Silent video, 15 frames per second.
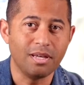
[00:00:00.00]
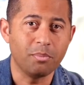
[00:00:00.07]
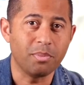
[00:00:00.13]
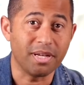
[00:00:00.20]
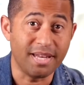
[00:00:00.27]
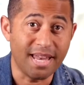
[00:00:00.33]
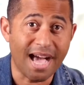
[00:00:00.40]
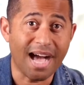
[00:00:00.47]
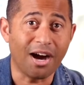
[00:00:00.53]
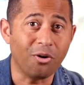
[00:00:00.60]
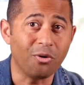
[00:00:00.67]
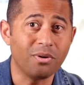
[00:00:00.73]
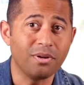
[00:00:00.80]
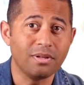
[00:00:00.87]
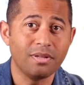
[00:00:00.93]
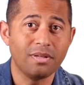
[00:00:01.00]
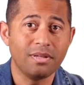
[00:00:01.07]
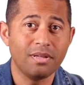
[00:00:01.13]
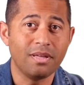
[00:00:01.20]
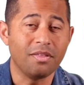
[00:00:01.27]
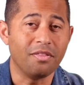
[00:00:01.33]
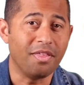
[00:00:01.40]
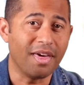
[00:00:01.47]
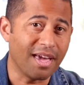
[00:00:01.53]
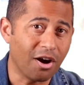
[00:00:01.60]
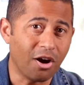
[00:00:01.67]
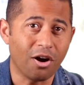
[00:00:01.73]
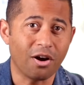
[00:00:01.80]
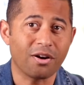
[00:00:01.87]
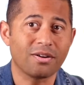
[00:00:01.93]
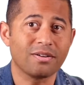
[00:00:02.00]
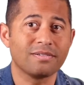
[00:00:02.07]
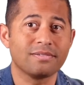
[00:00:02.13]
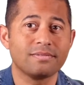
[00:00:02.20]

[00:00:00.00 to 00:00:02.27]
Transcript: But now they are.